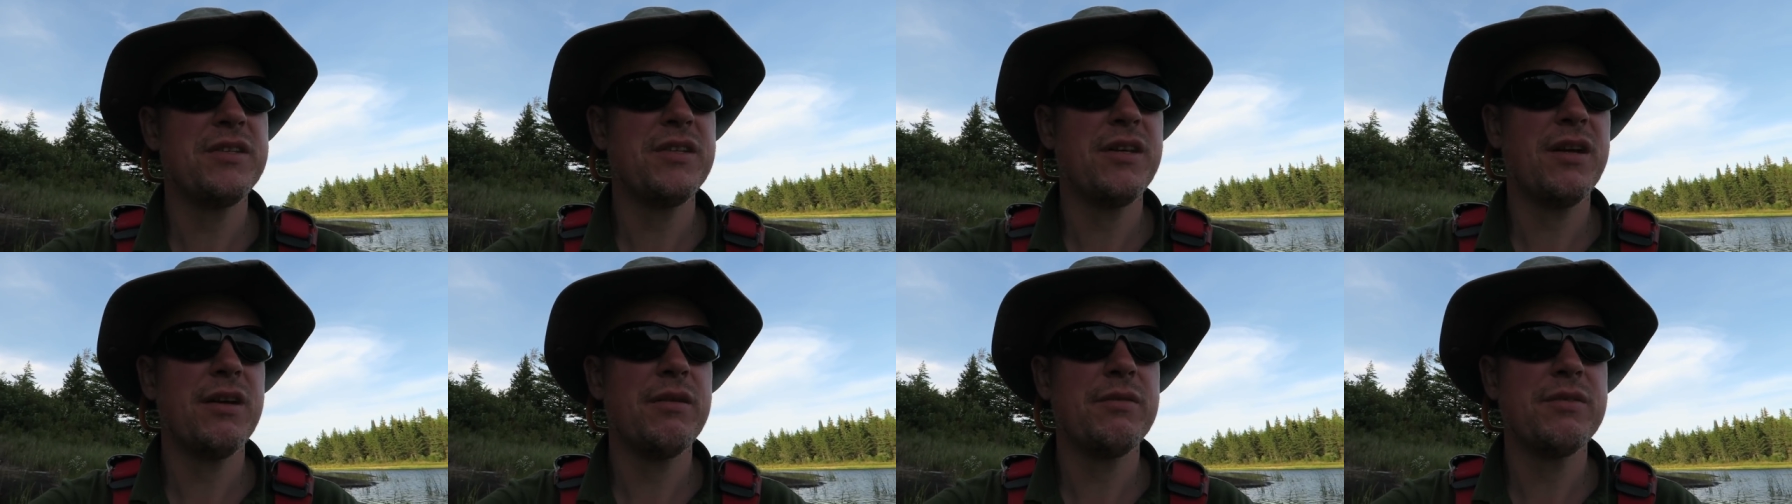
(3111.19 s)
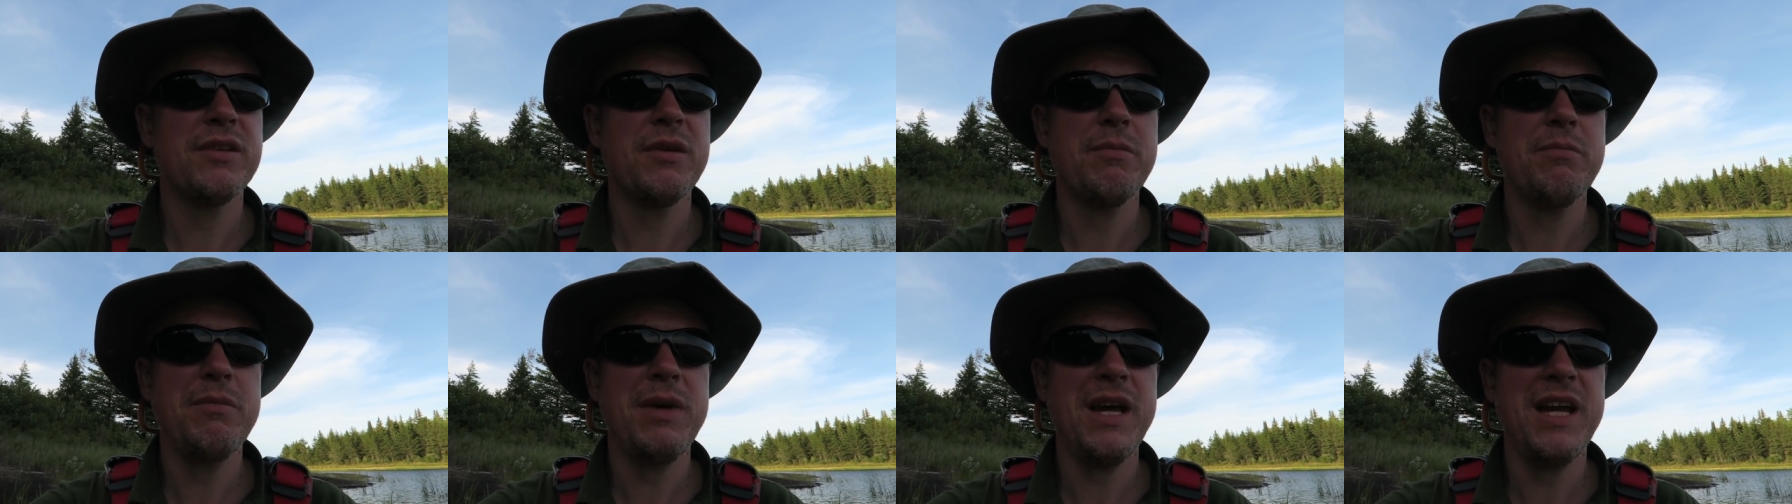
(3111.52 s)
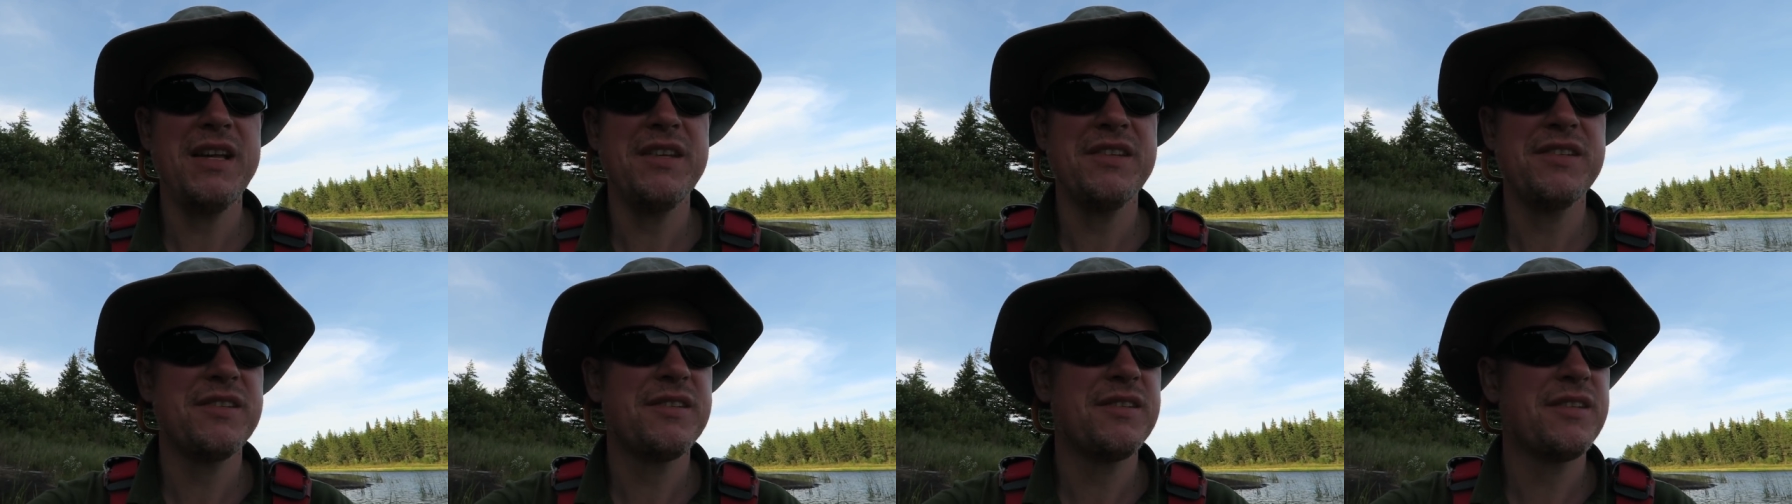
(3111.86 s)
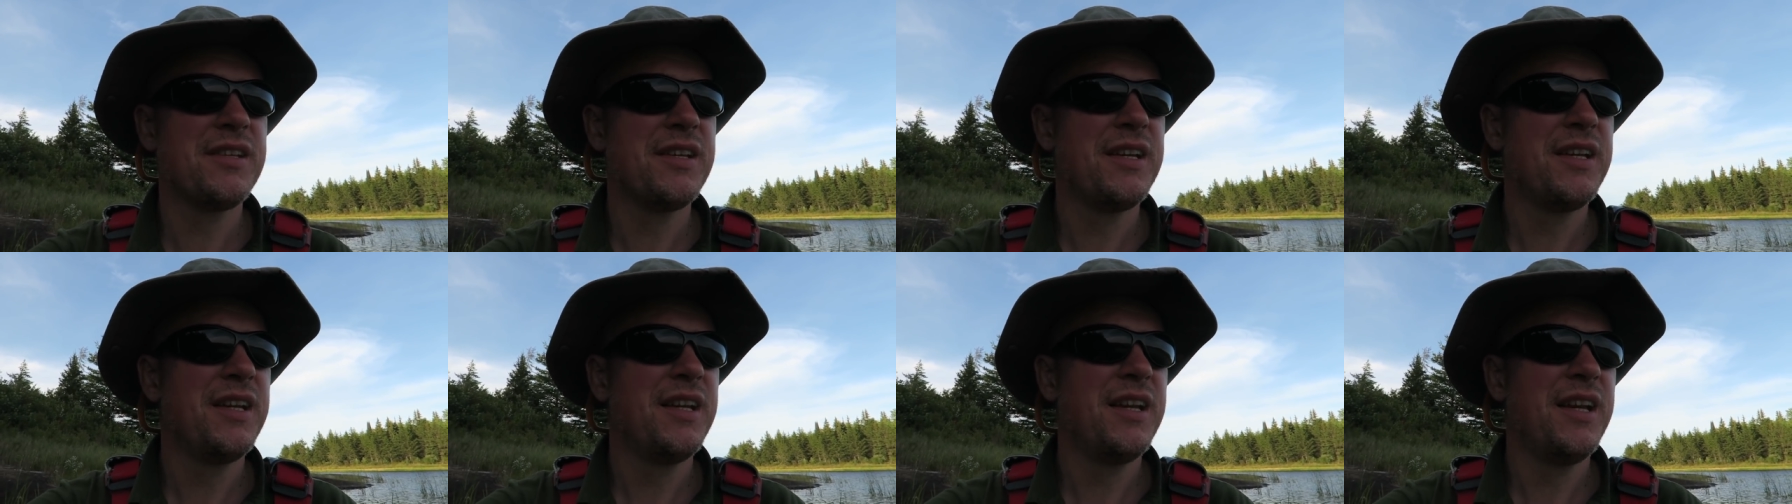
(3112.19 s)
so it was a mess.
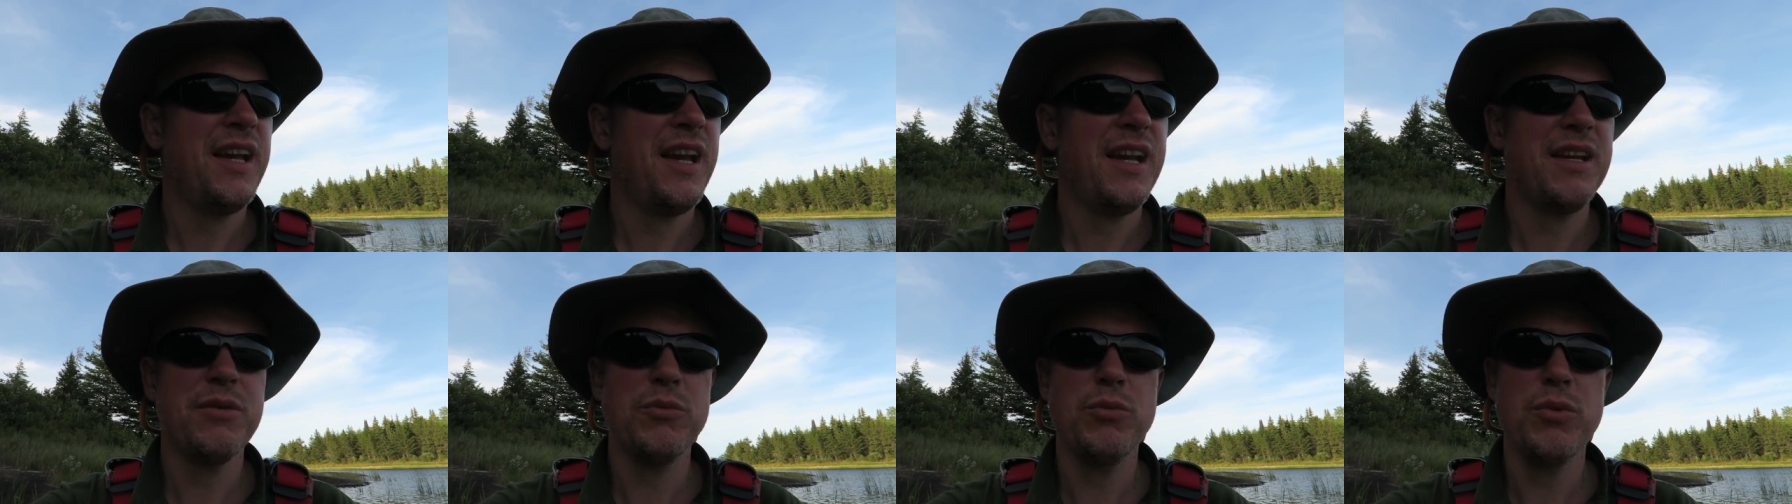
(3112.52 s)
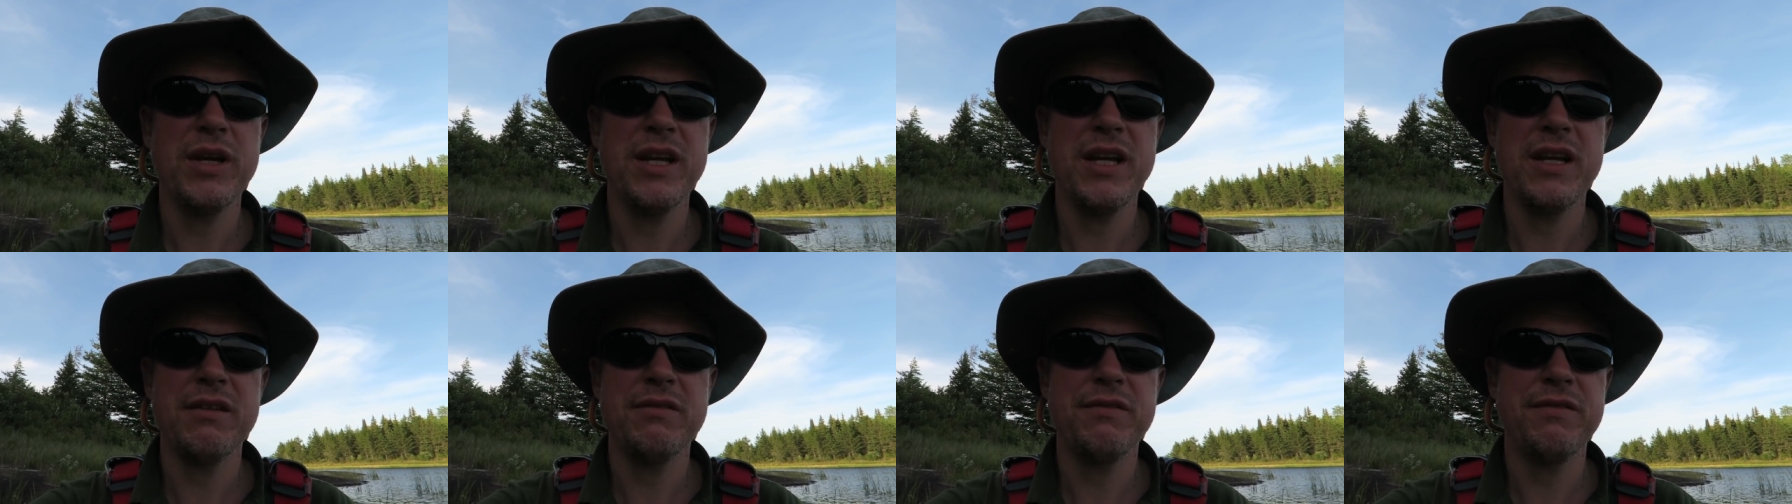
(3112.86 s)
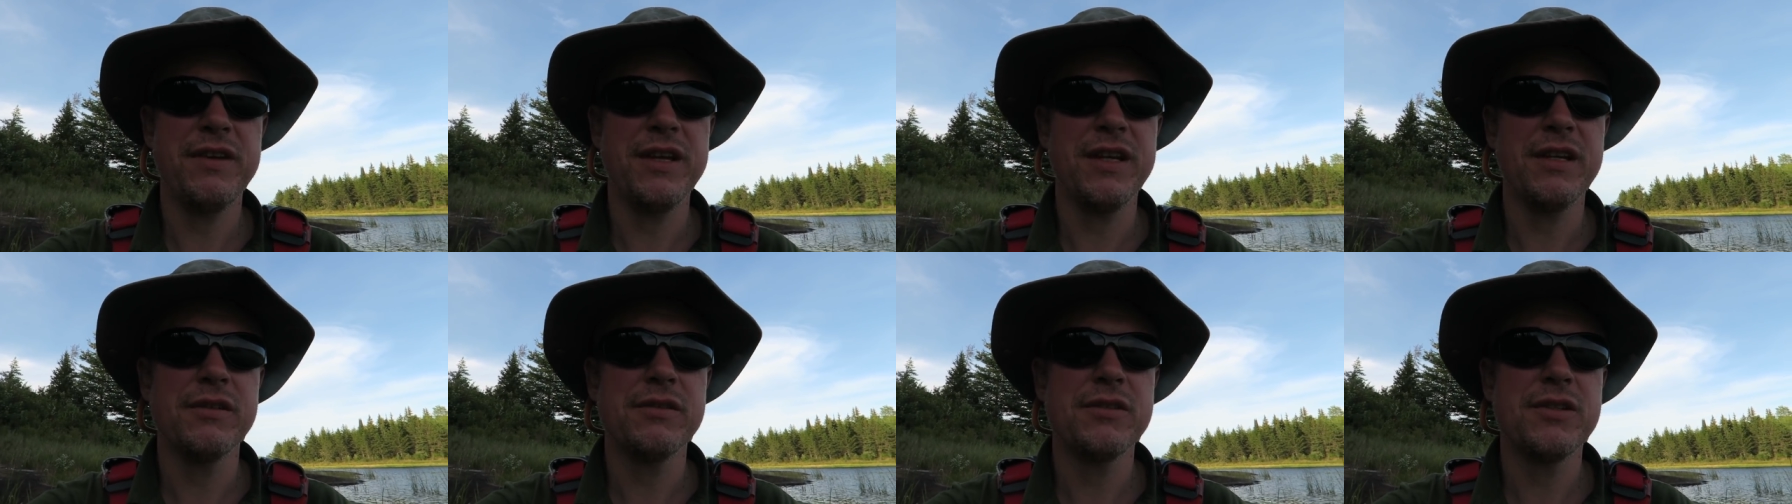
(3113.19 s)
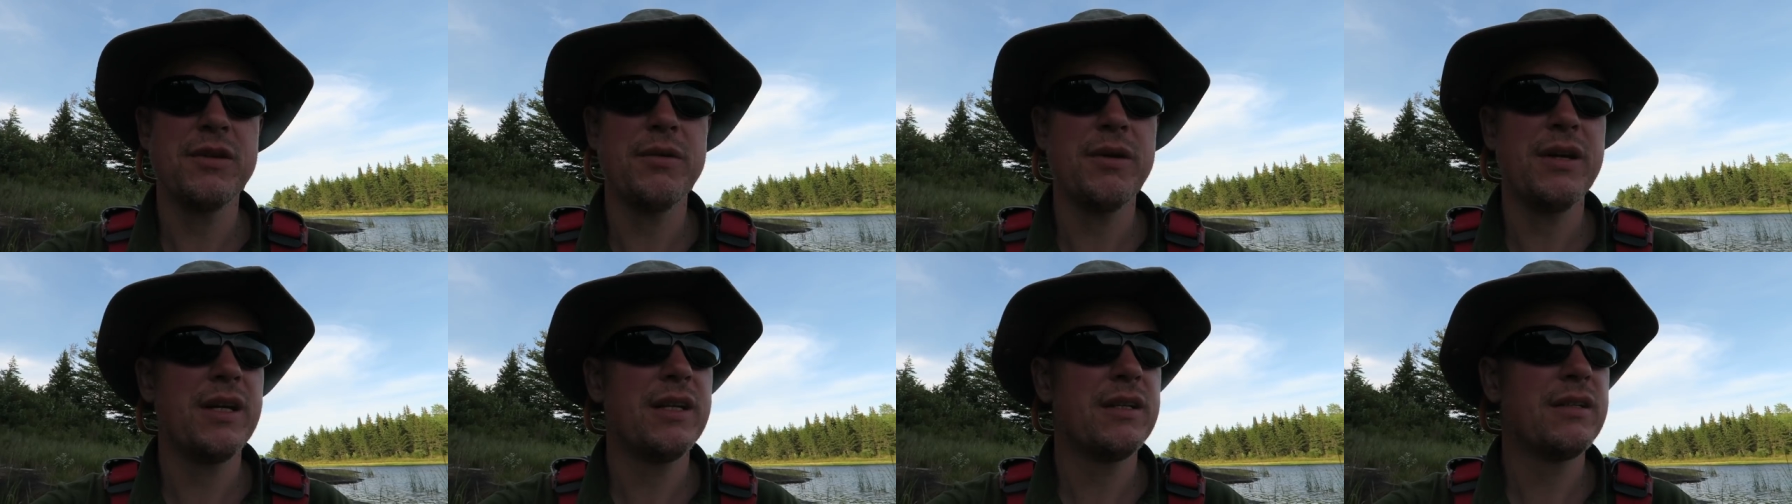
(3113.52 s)
It had a weird feel
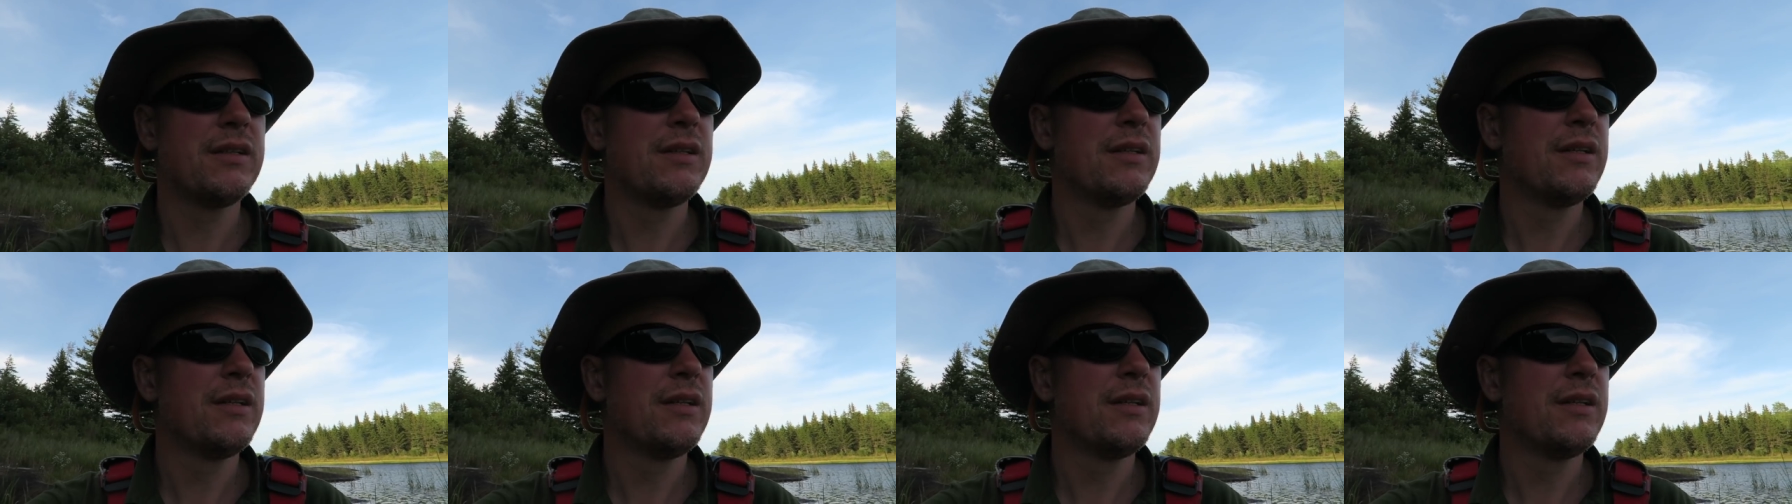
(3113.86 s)
to it.